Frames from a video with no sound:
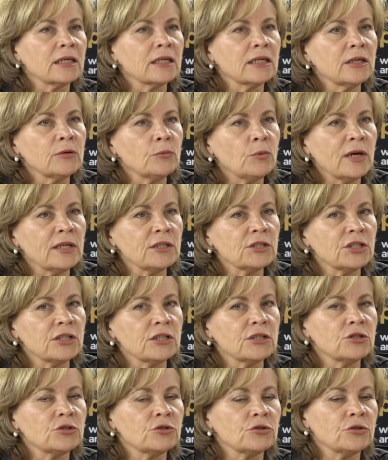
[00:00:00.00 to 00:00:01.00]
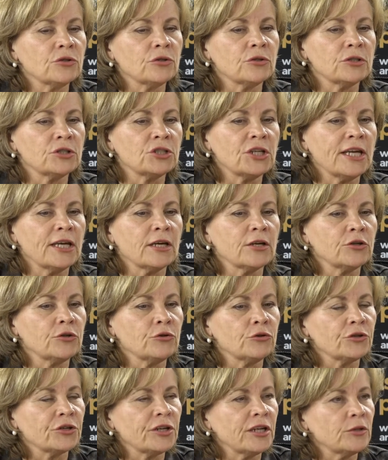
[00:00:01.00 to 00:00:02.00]
He wanted to take
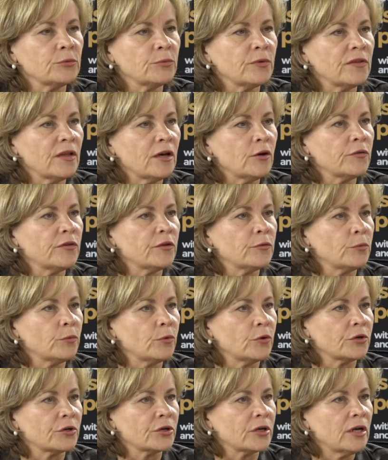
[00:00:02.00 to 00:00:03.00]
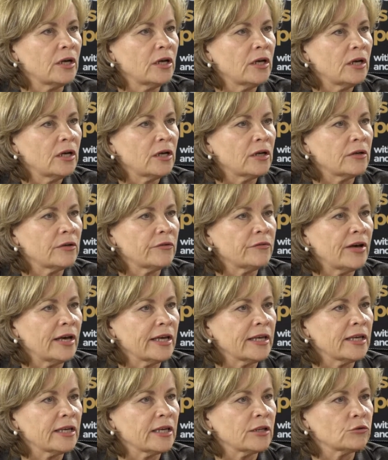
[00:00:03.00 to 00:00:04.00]
Ukraine without the war,
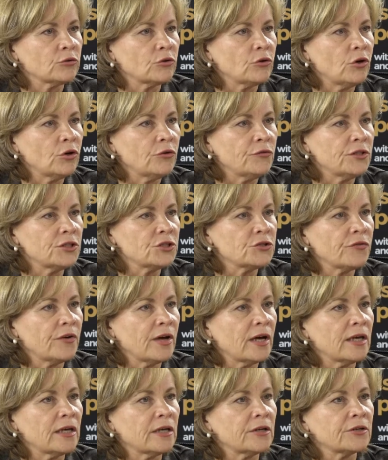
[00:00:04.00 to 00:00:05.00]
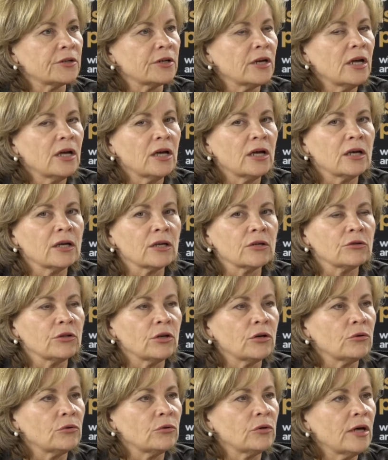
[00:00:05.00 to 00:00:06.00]
via Yanukovych, via
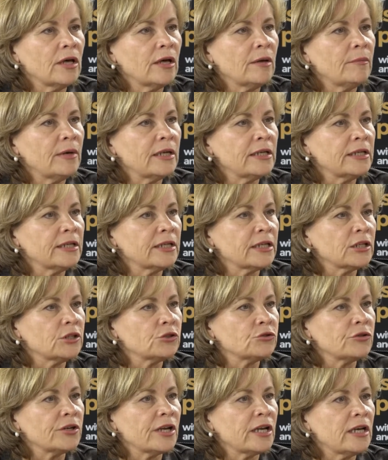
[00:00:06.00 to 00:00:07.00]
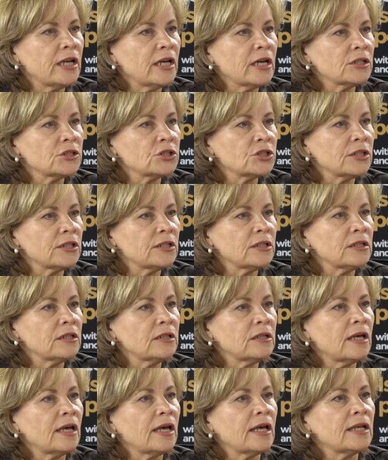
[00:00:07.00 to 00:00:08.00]
meddling into the
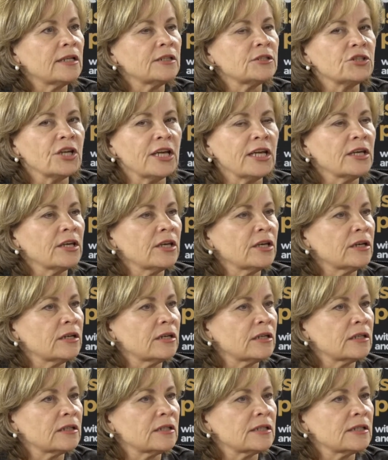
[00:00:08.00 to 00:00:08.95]
election and taking